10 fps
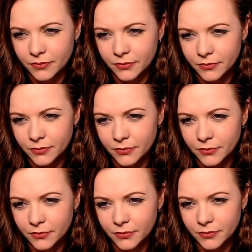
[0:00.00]

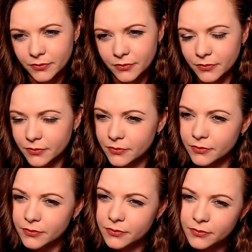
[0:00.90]

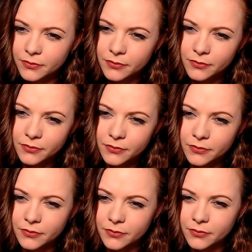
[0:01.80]

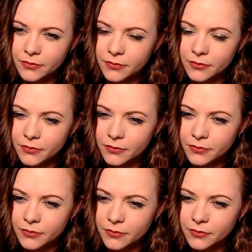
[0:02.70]

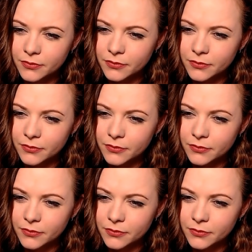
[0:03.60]
The person shown says nothing.